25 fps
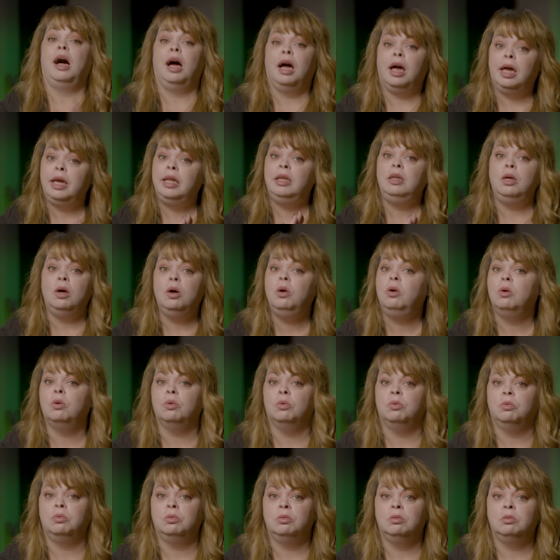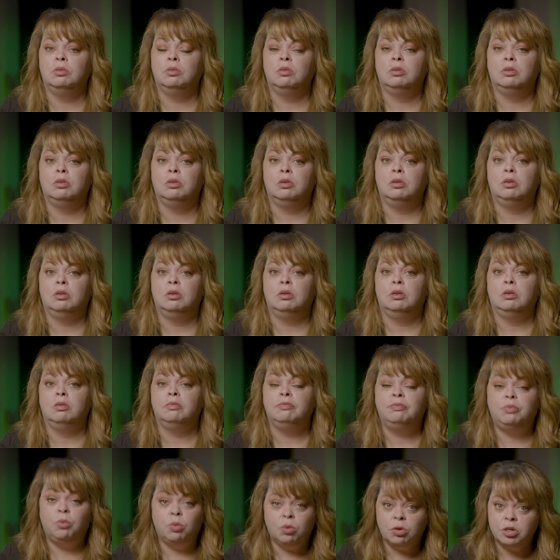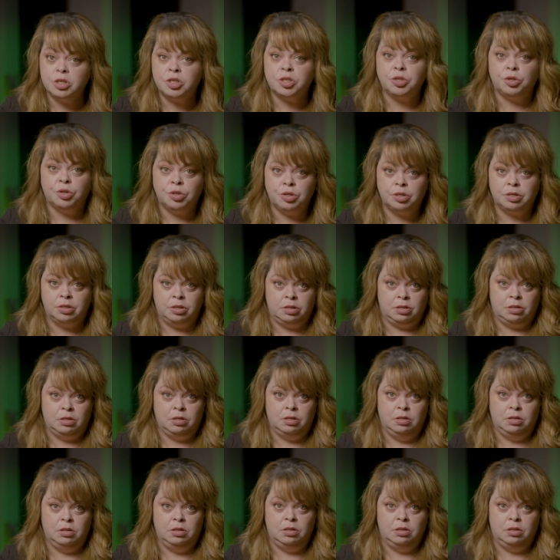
I know for certain